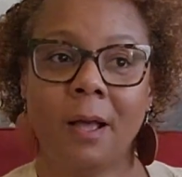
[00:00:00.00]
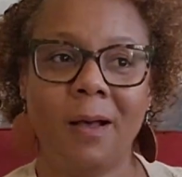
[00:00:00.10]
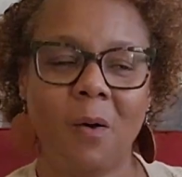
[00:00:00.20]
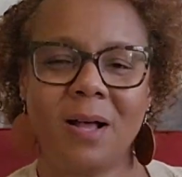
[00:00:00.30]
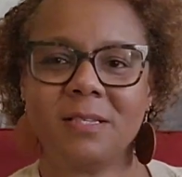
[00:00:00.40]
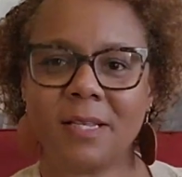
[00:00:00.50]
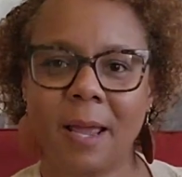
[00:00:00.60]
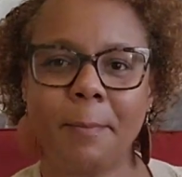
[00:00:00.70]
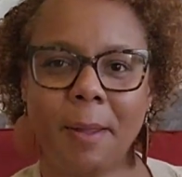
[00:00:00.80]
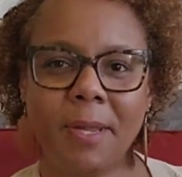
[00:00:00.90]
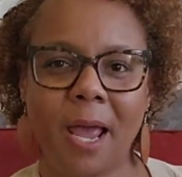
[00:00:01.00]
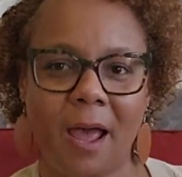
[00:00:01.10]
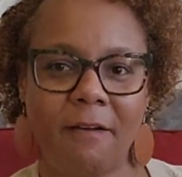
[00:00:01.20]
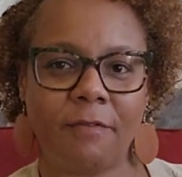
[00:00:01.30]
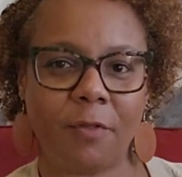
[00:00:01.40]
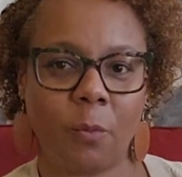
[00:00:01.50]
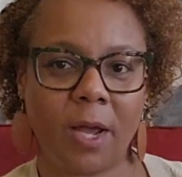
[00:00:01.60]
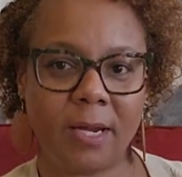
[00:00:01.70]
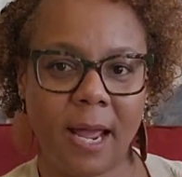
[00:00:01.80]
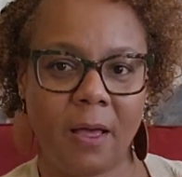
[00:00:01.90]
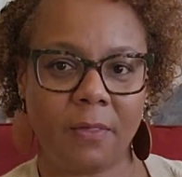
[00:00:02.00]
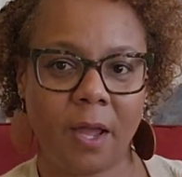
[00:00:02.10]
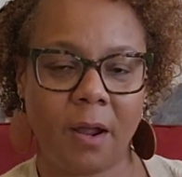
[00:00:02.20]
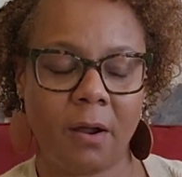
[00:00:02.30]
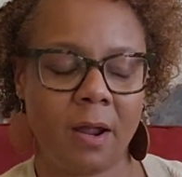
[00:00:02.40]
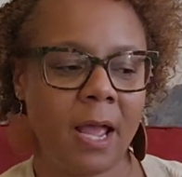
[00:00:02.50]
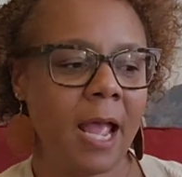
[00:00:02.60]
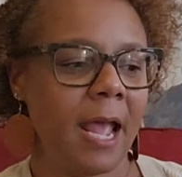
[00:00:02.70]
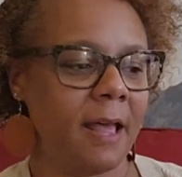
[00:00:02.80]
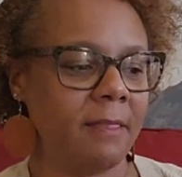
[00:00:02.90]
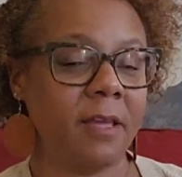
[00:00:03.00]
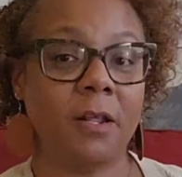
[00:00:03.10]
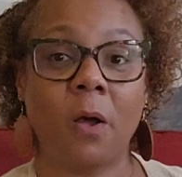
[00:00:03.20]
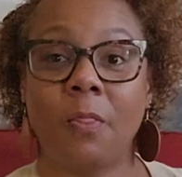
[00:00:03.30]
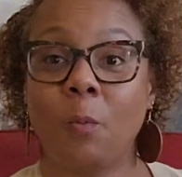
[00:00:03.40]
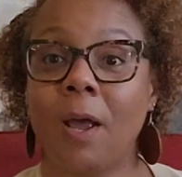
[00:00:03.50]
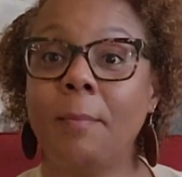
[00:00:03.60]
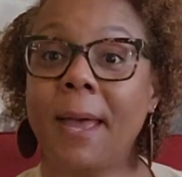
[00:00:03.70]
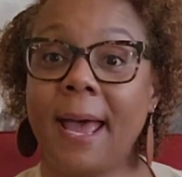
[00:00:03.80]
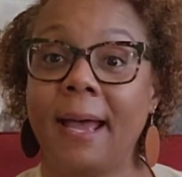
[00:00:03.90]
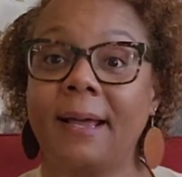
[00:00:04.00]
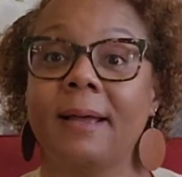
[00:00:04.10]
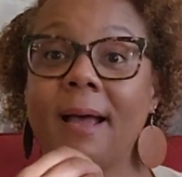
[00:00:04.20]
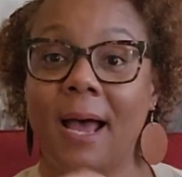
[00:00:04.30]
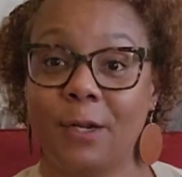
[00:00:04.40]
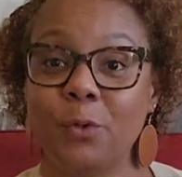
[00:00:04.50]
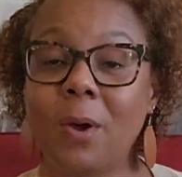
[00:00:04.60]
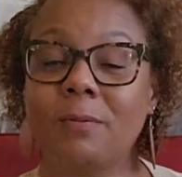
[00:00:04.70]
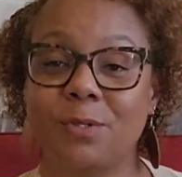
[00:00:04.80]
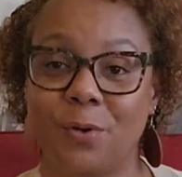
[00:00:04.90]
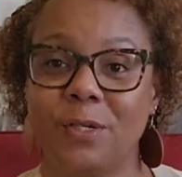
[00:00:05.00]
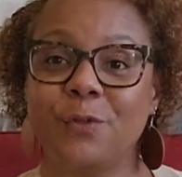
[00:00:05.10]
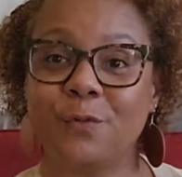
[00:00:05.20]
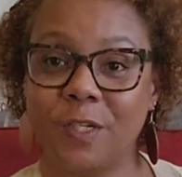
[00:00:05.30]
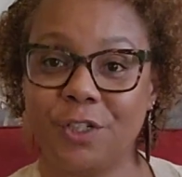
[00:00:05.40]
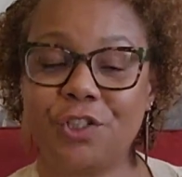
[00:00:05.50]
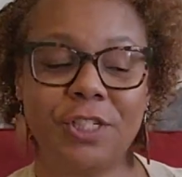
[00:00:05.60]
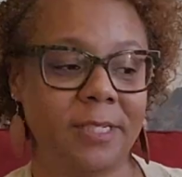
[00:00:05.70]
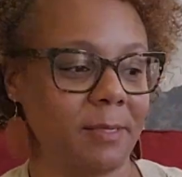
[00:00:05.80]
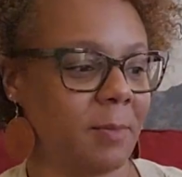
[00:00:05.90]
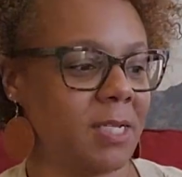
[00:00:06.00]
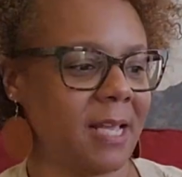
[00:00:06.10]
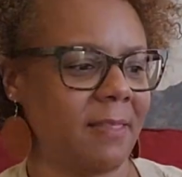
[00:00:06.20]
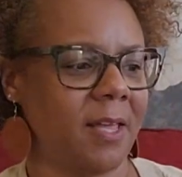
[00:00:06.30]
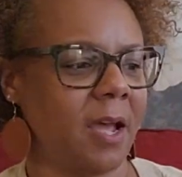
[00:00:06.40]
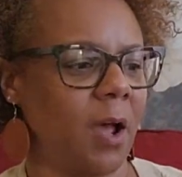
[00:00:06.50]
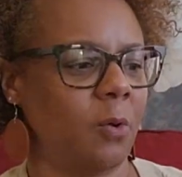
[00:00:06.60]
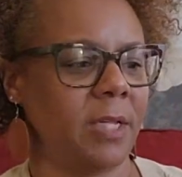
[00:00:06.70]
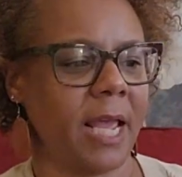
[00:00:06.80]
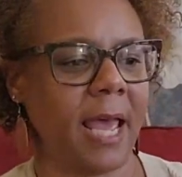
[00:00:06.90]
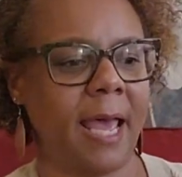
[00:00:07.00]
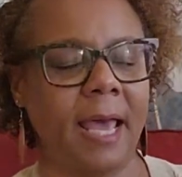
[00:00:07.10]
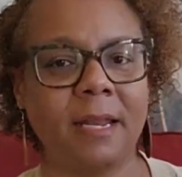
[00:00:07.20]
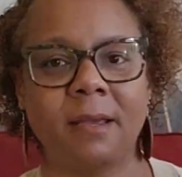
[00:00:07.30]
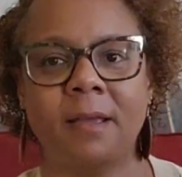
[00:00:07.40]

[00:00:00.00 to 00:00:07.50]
well, I'll say maybe half of the way down there, and then on the way back I knew I was going to finish it because I think I only had